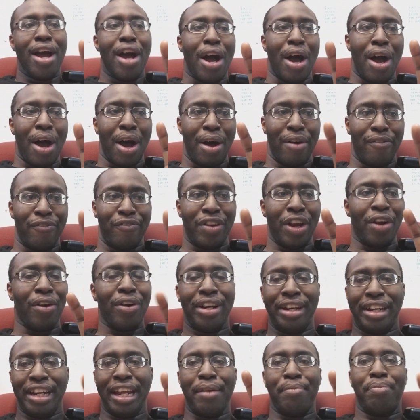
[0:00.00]
very
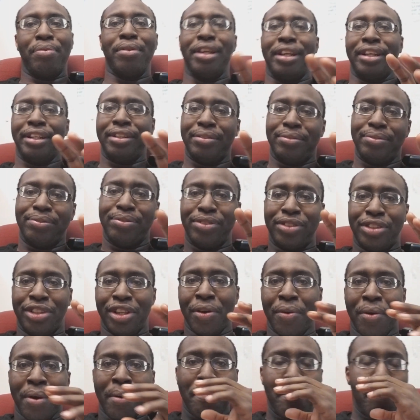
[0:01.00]
deeply
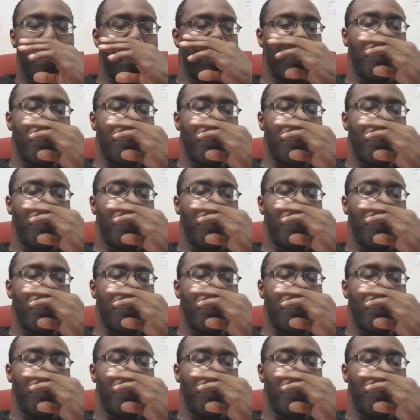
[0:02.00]
to him.